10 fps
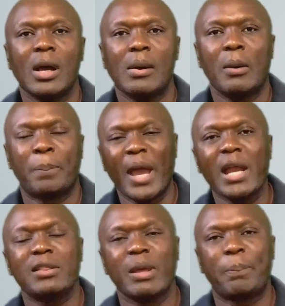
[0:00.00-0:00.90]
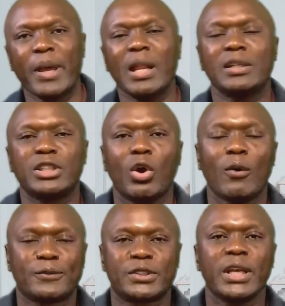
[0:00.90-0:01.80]
paid the penalty of
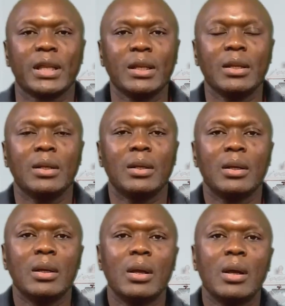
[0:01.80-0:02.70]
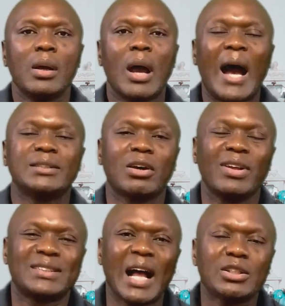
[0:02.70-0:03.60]
sin as a
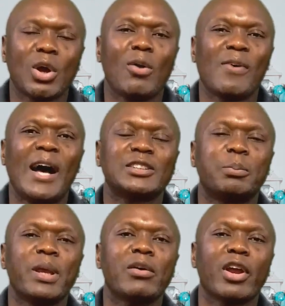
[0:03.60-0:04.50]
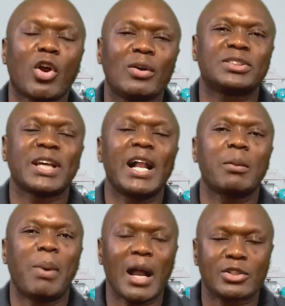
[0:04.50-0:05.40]
result of us being reconciled
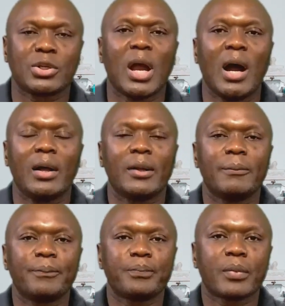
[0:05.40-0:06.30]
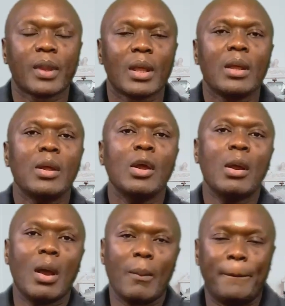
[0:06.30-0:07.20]
back to God.
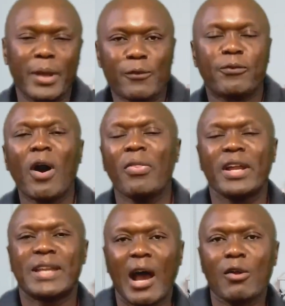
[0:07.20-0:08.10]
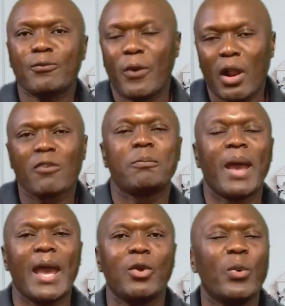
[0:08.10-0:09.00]
Before the downfall of
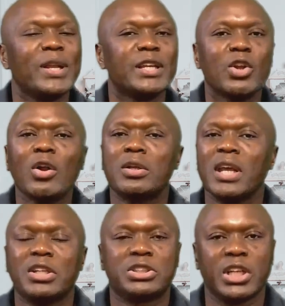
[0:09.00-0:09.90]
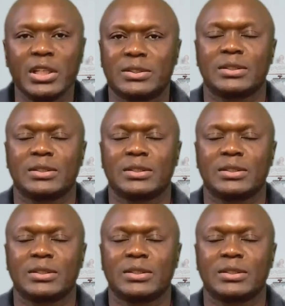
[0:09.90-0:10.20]
man, we did not need Jesus.